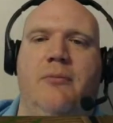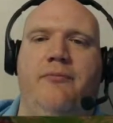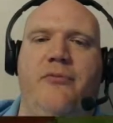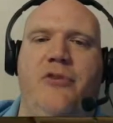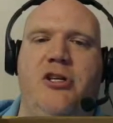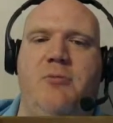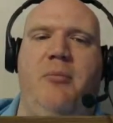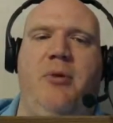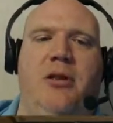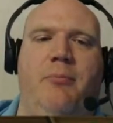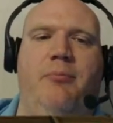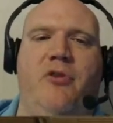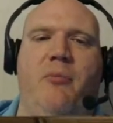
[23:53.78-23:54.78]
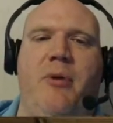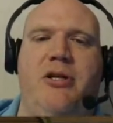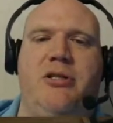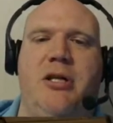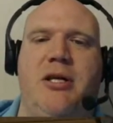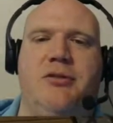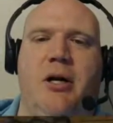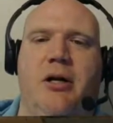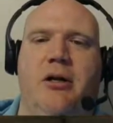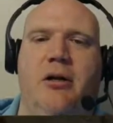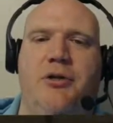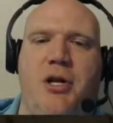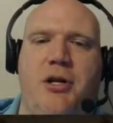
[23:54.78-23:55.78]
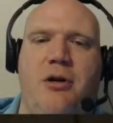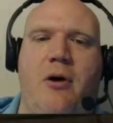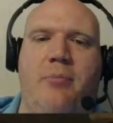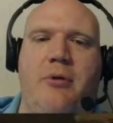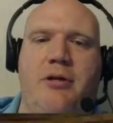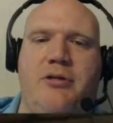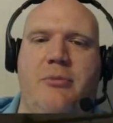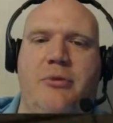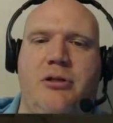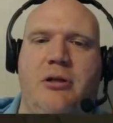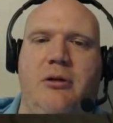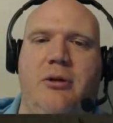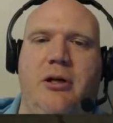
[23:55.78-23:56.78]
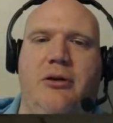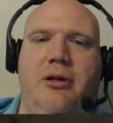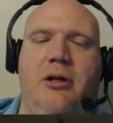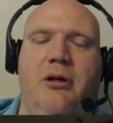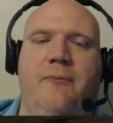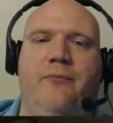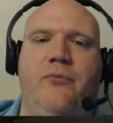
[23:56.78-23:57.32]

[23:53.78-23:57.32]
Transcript: This may be the best test right here because I know I placed that mycelium down there.